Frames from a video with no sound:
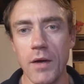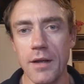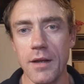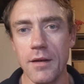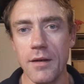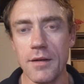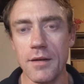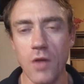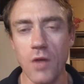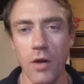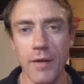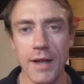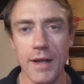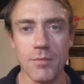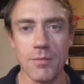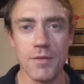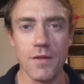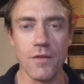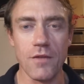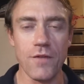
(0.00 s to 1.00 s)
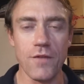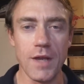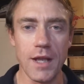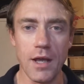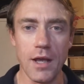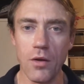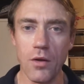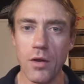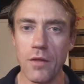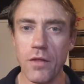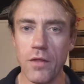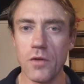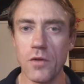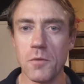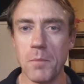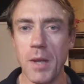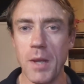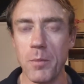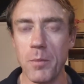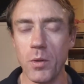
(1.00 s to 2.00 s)
I can direct them to this video.
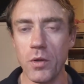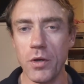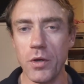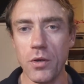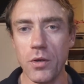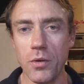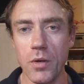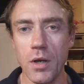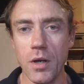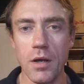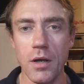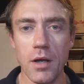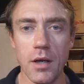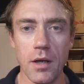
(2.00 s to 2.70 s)
Those people who